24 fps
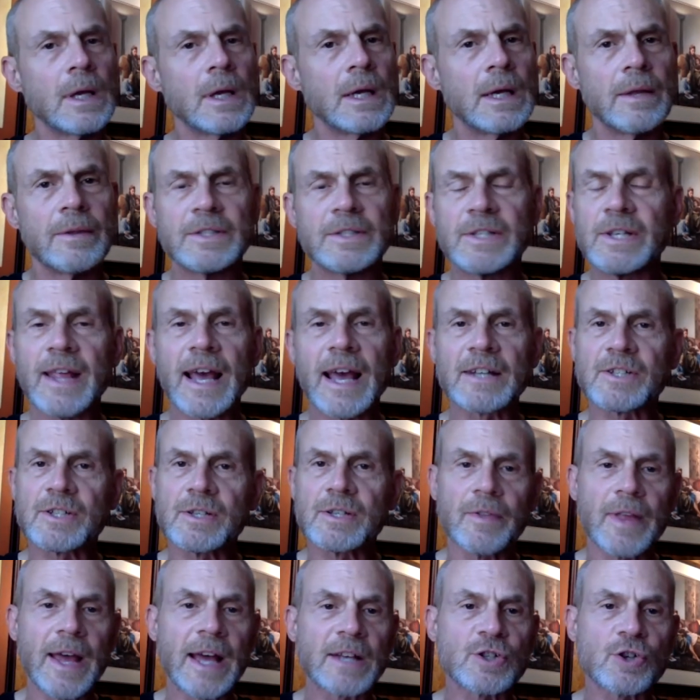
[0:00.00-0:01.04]
See,
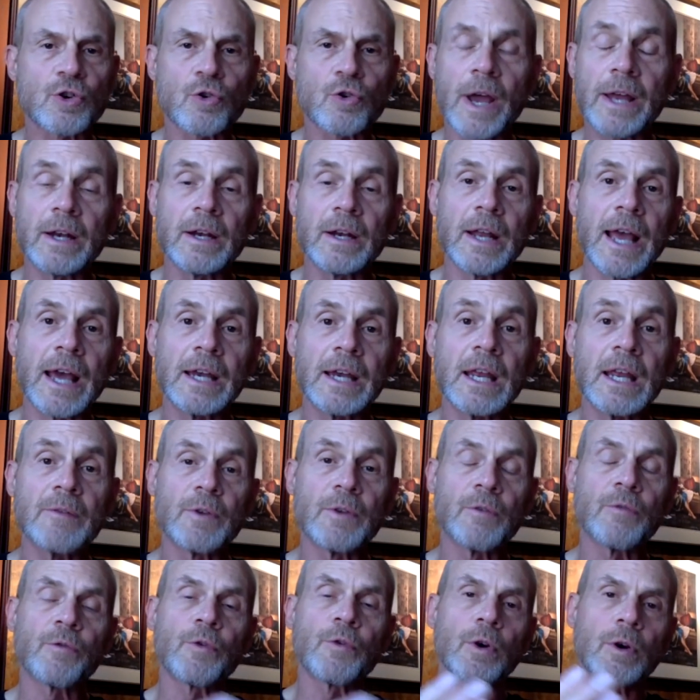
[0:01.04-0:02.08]
that's great. And
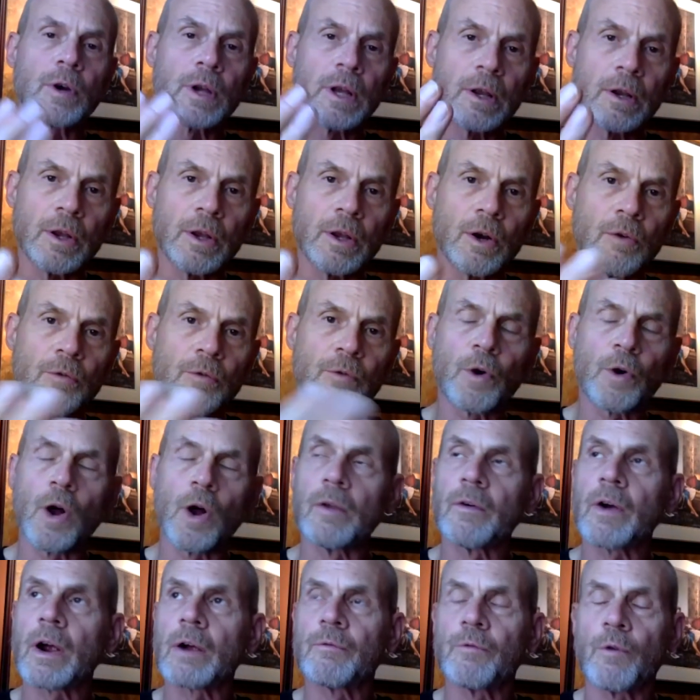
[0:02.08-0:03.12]
even for all
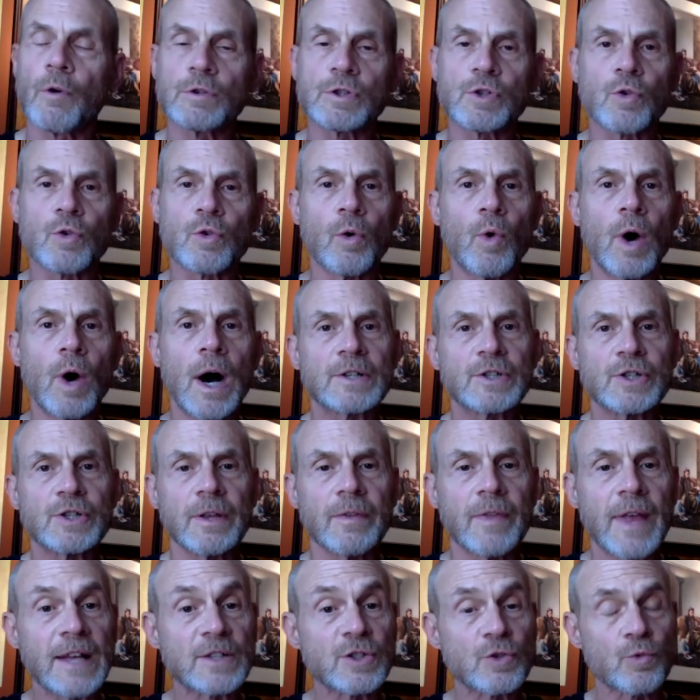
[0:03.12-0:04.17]
of our folks who are
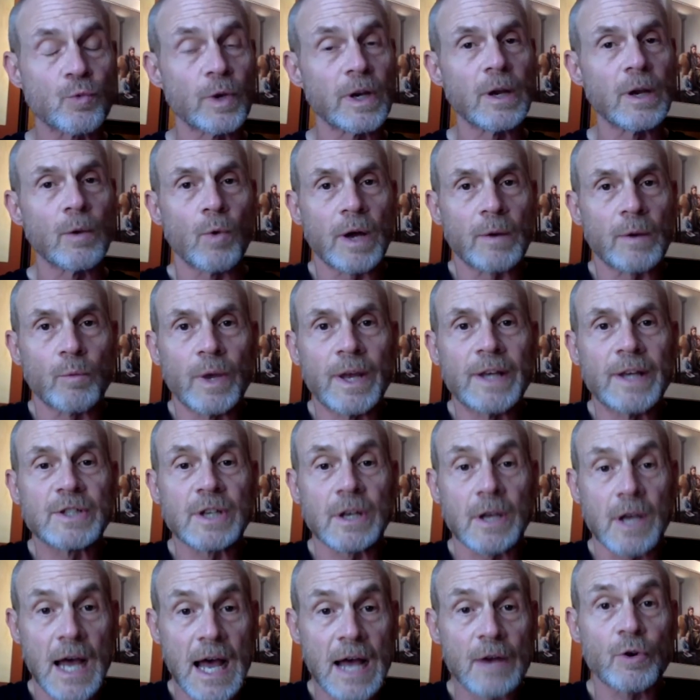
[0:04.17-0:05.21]
watching, that's really what we as a
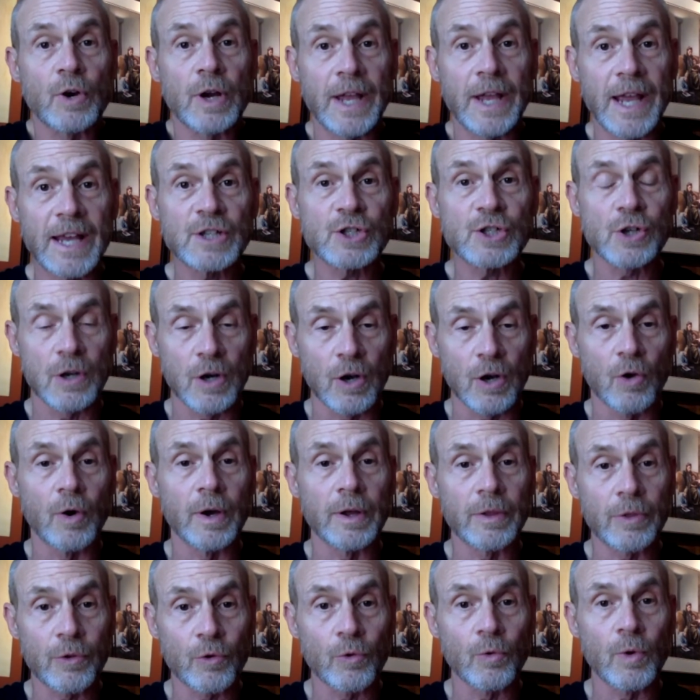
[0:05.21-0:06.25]
congregation are
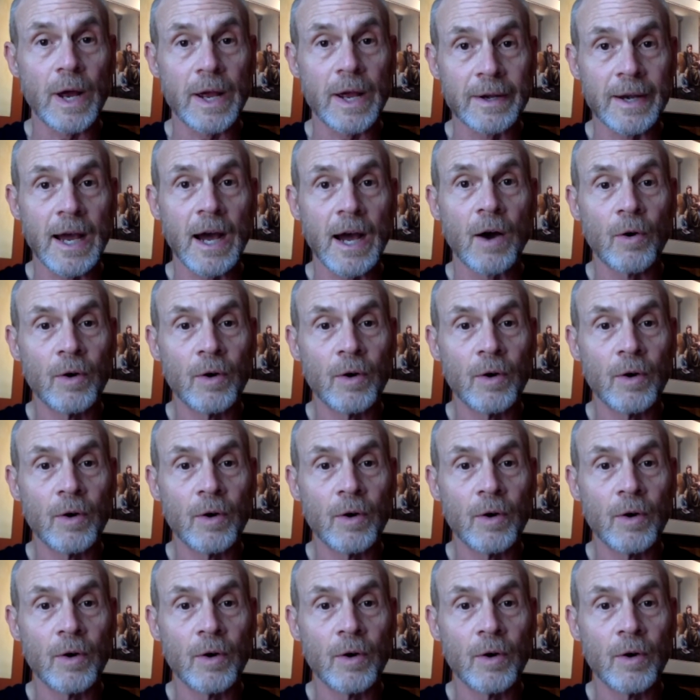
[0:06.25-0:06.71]
going through right now.